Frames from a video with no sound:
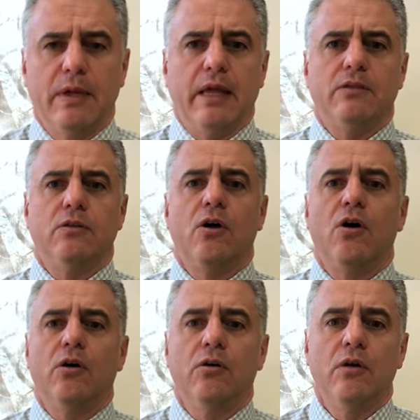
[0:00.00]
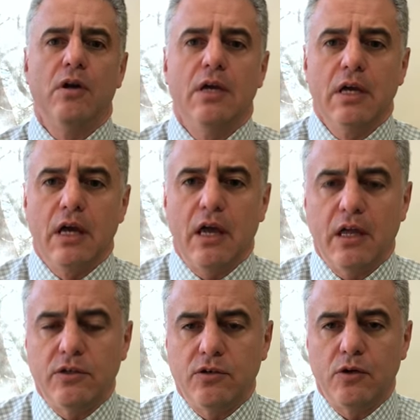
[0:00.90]
as long
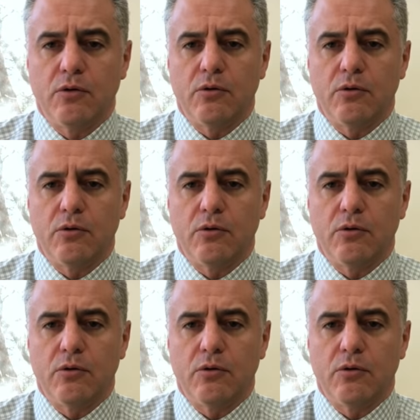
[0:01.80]
as